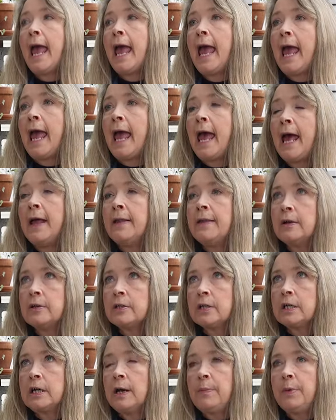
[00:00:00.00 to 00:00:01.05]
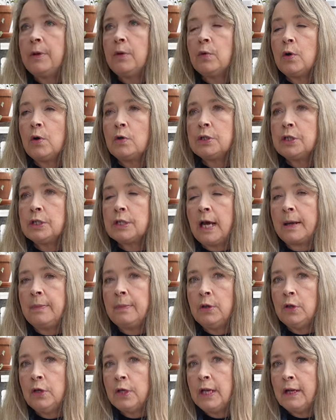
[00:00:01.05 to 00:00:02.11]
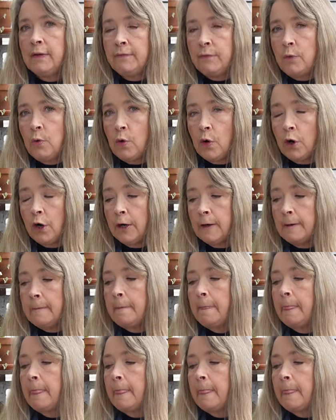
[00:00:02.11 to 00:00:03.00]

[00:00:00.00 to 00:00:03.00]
And there's a couple of roses I'm looking for.